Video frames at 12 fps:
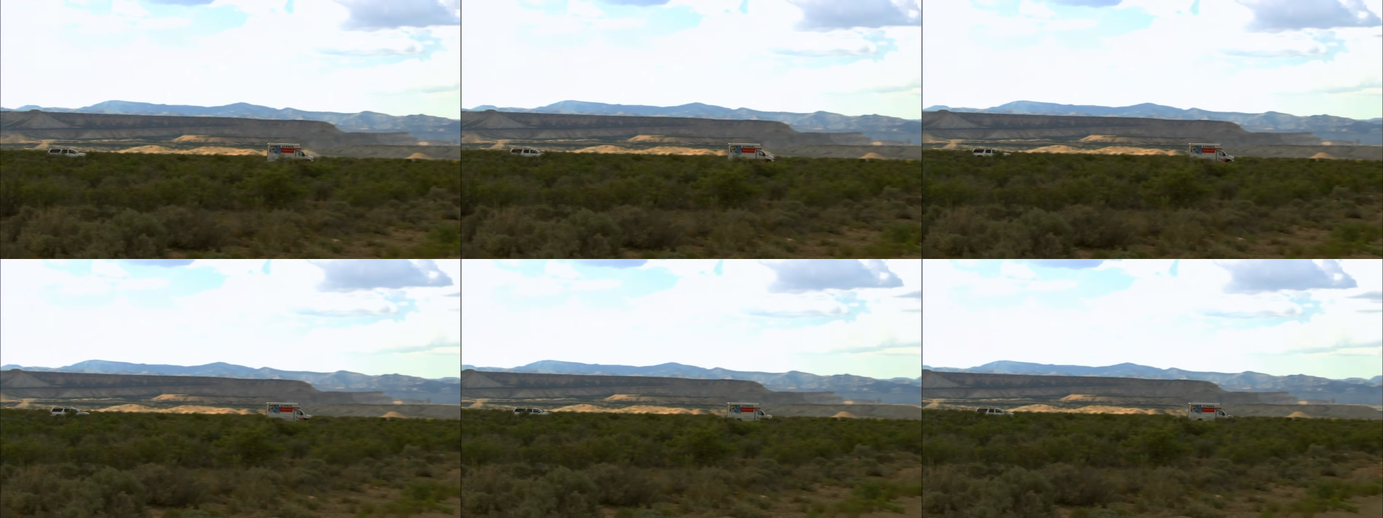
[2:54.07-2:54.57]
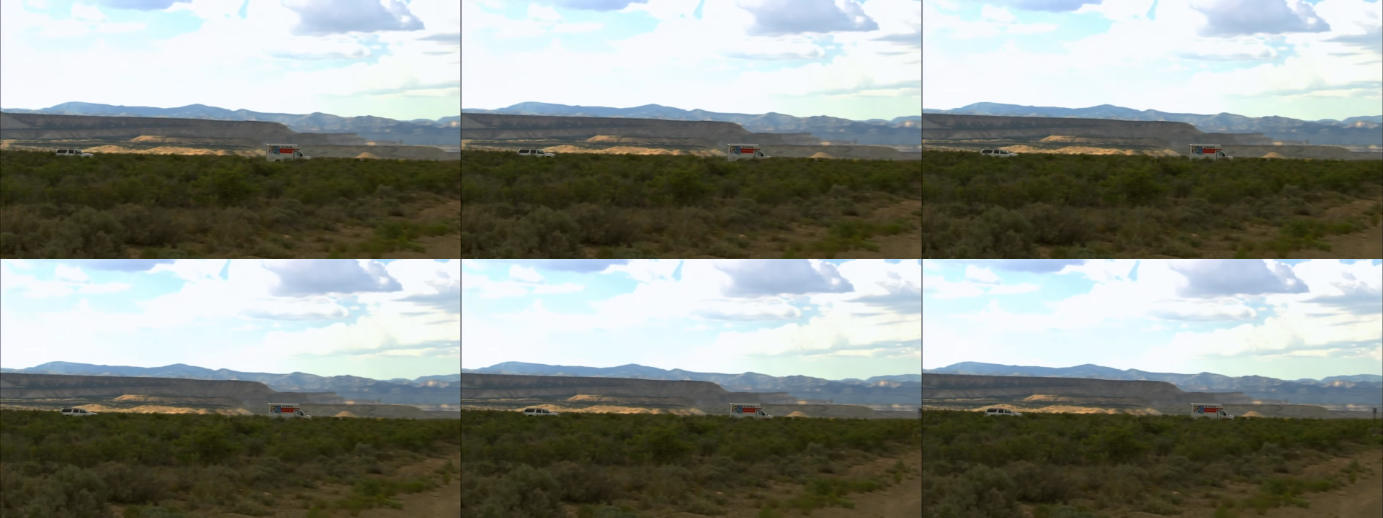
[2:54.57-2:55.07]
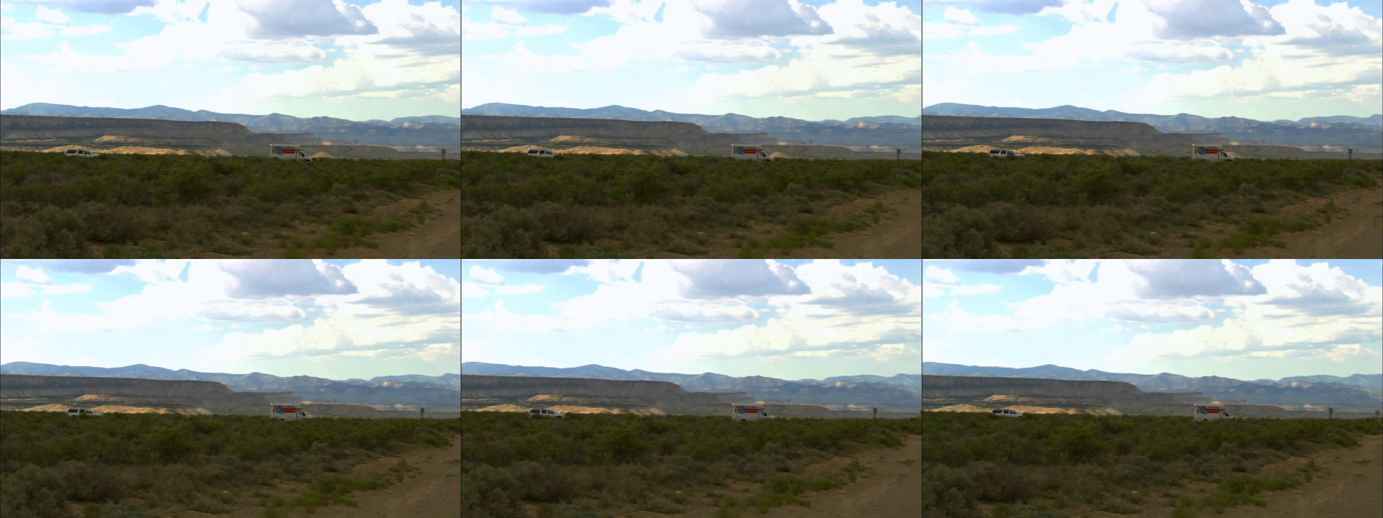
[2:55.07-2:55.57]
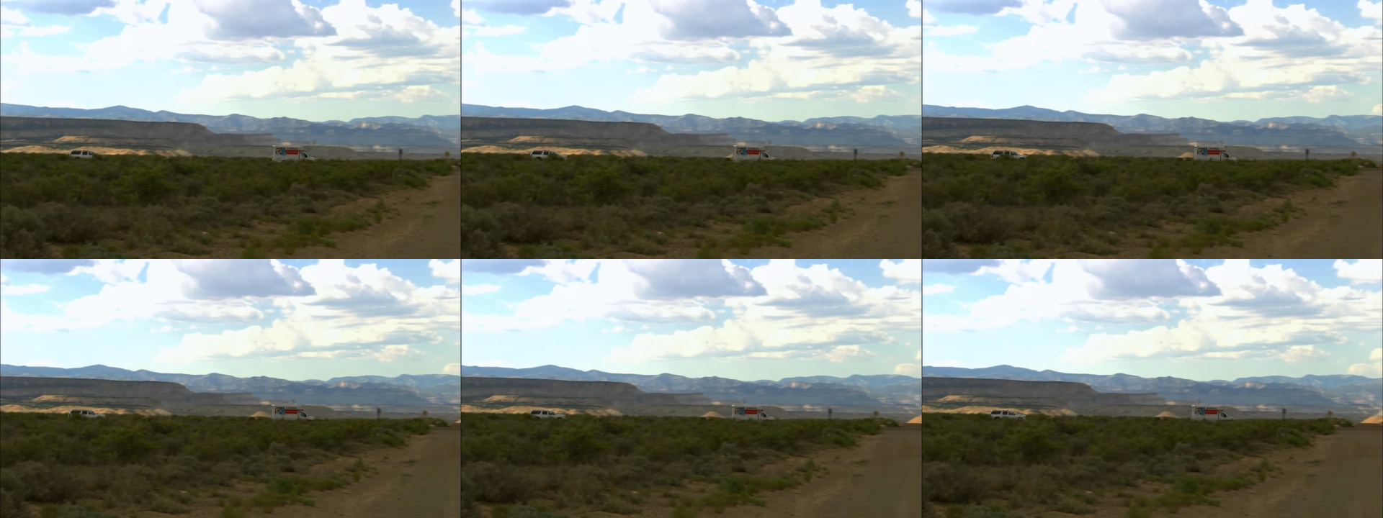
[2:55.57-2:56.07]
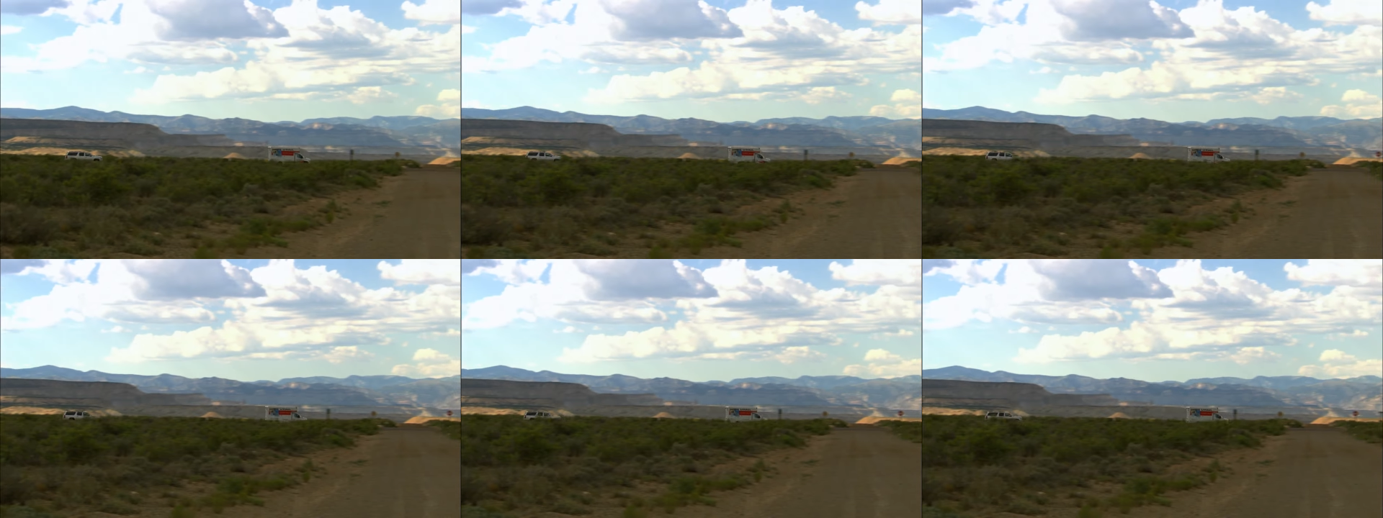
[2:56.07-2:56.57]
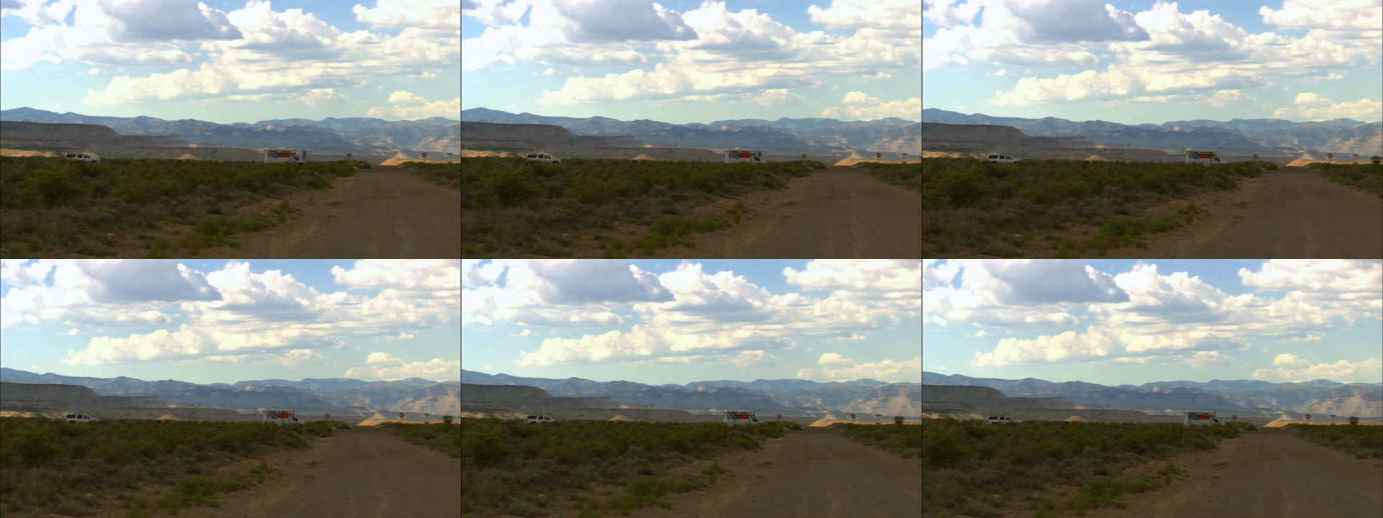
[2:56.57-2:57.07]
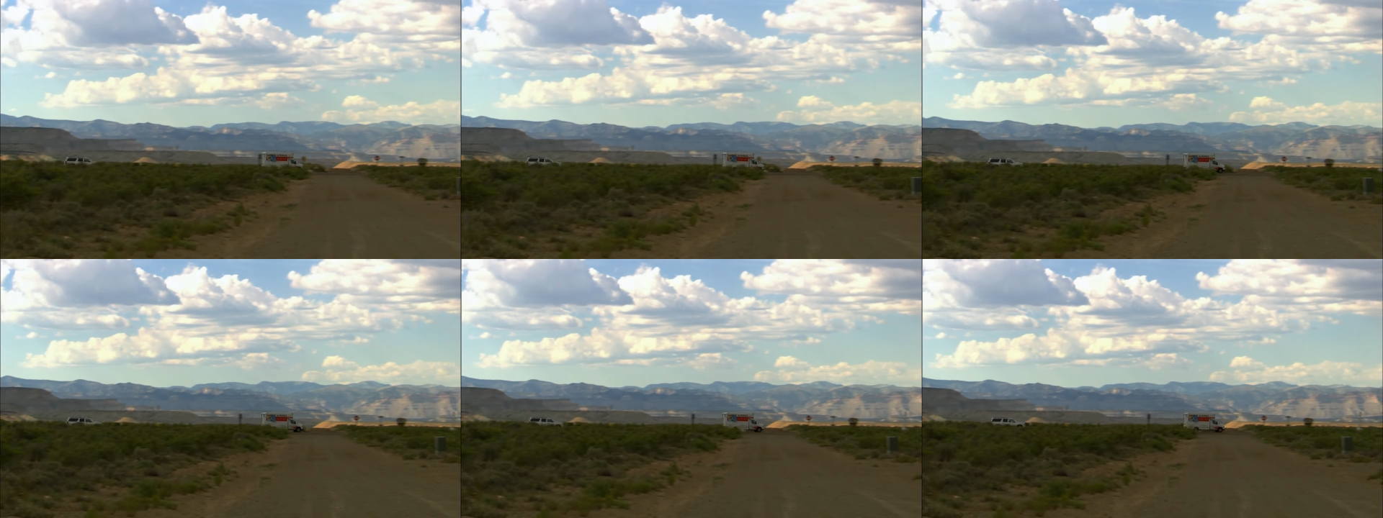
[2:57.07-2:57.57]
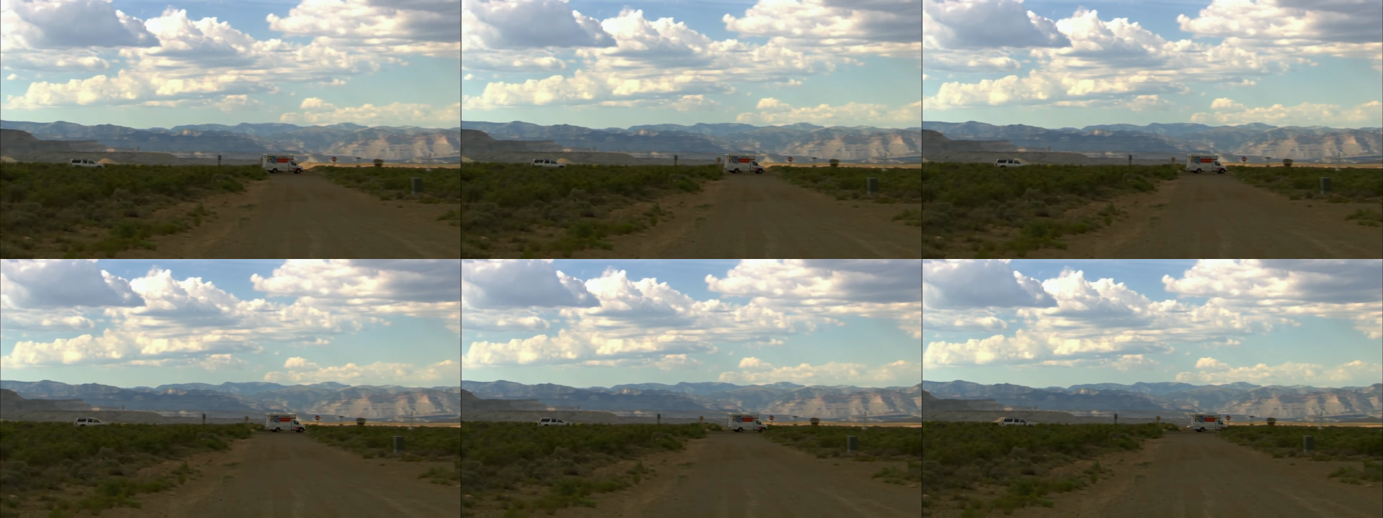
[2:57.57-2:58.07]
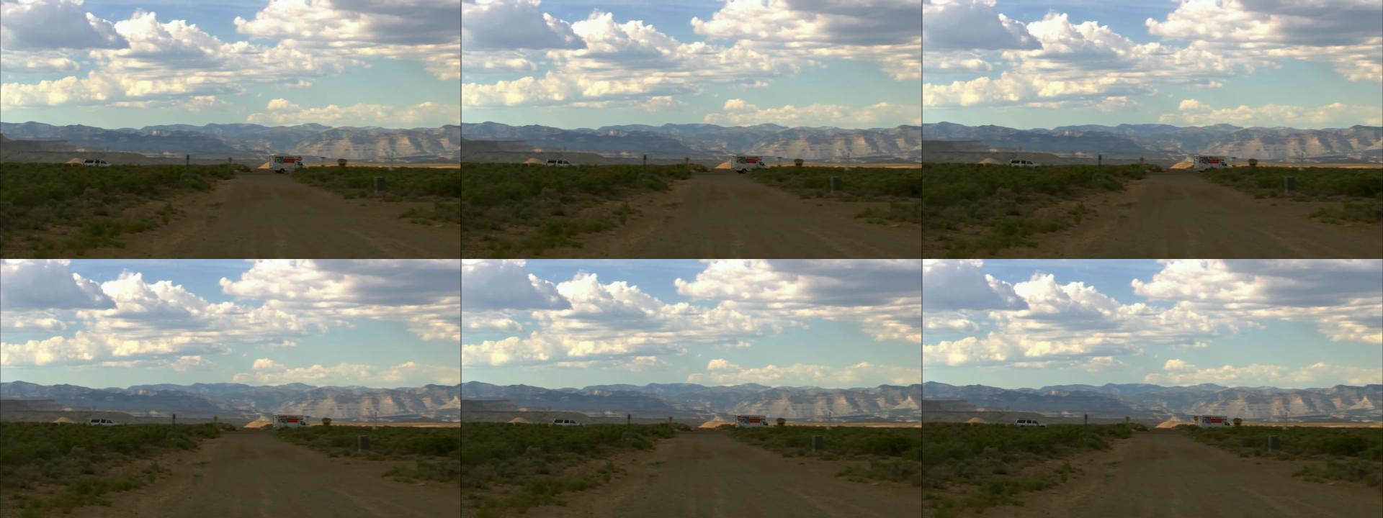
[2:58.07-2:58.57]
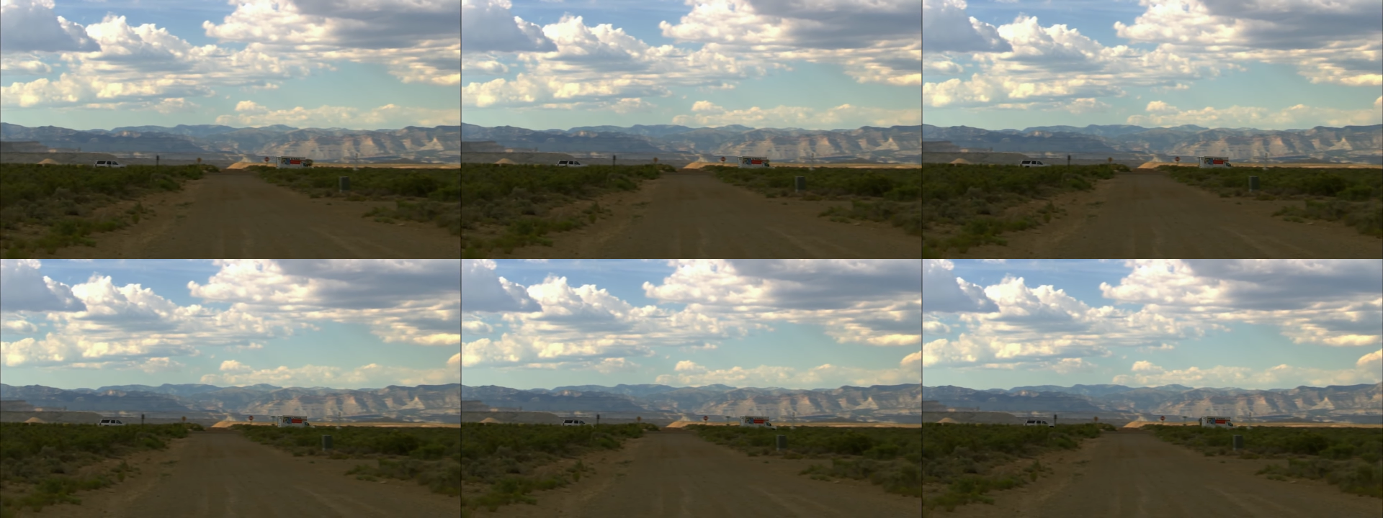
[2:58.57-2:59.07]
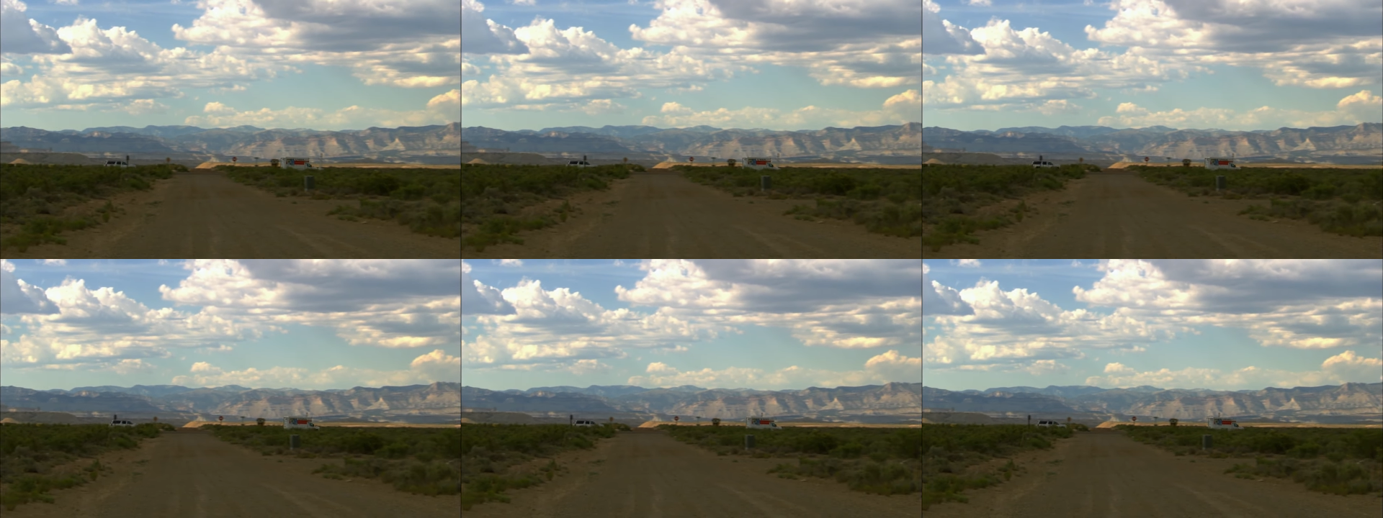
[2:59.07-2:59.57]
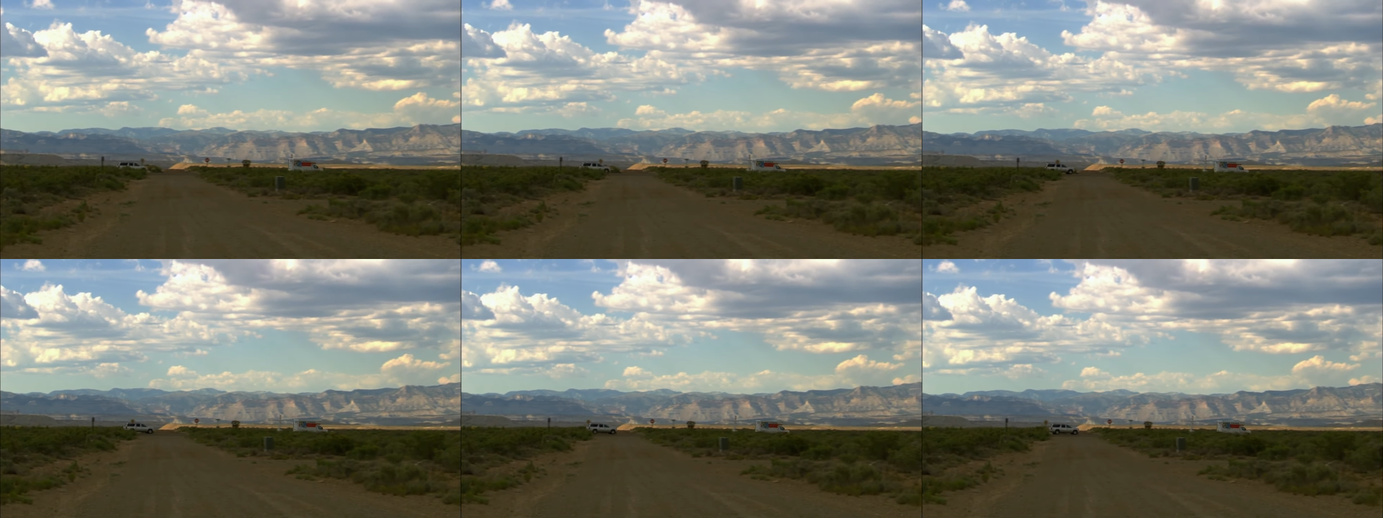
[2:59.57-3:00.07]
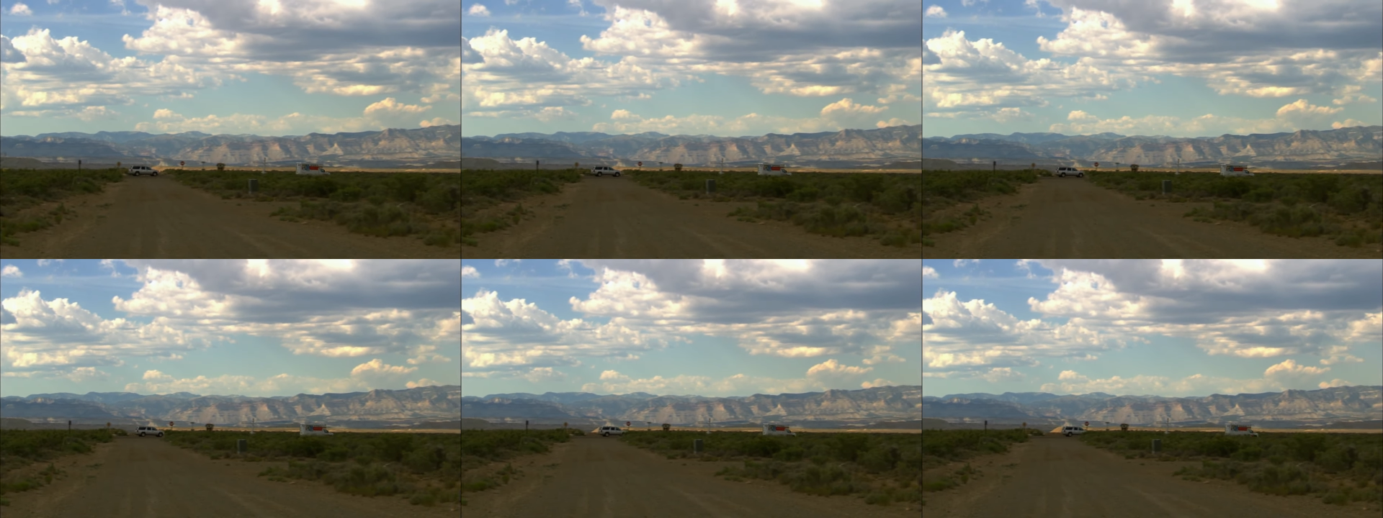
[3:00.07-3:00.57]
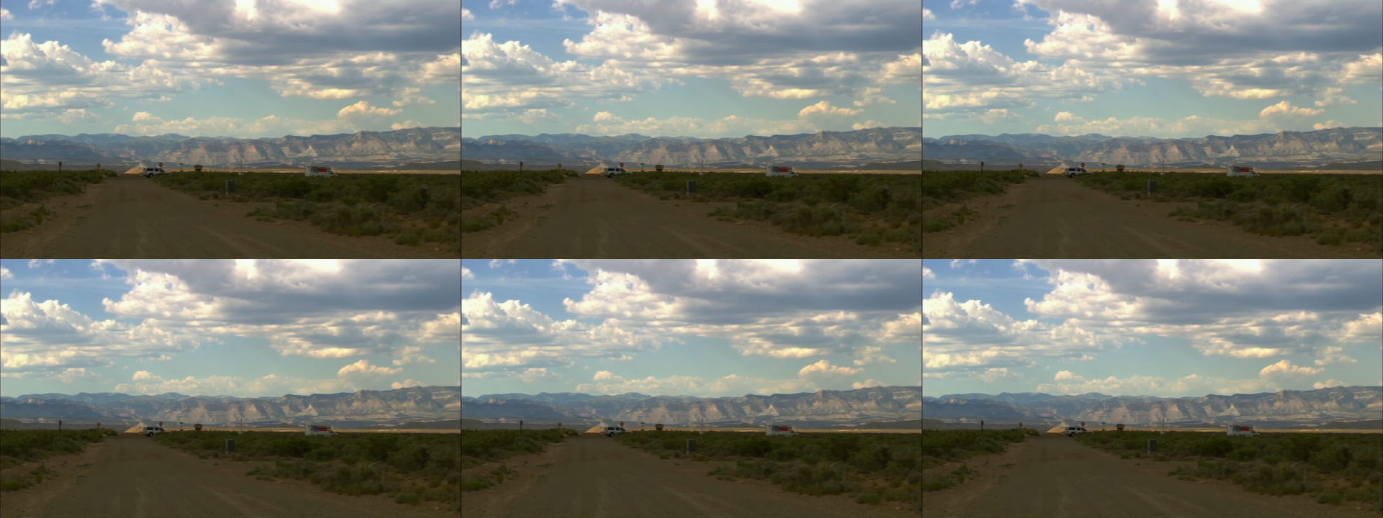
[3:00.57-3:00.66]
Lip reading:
Nobody's mouth can be seen.